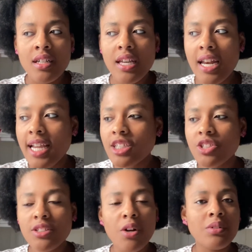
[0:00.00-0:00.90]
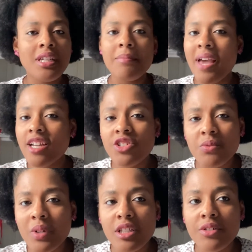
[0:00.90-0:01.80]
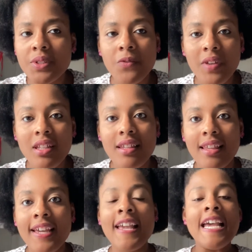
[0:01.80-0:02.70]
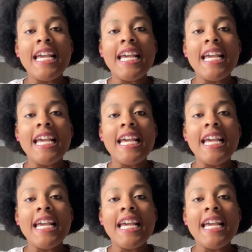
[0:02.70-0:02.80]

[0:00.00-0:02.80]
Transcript: And I can just only imagine what Lou is feeling like.